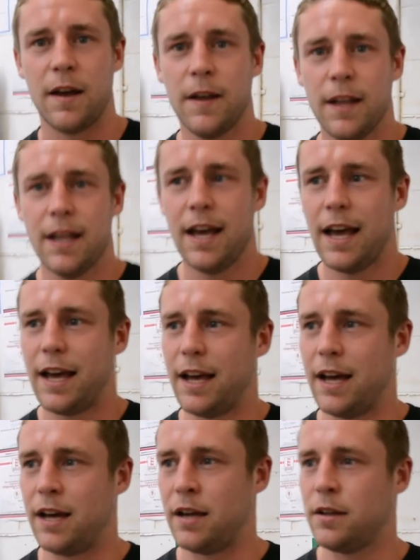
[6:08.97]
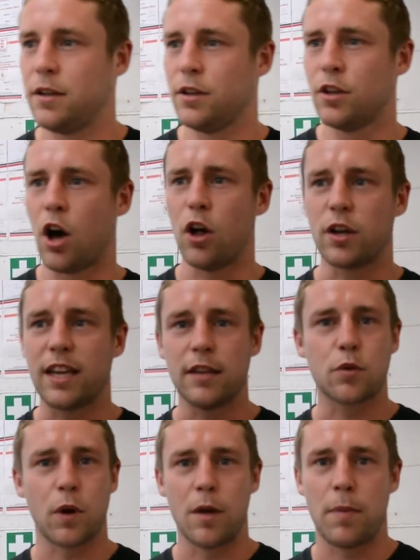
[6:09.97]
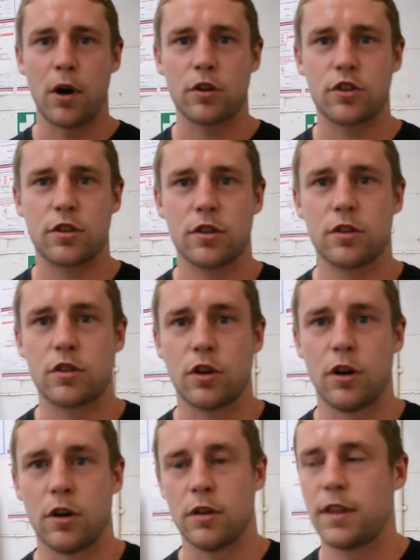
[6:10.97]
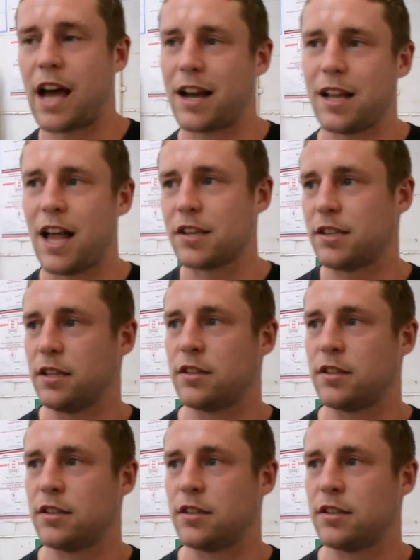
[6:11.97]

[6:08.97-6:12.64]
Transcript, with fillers: Yep. Uh, not all kids will box, so that class is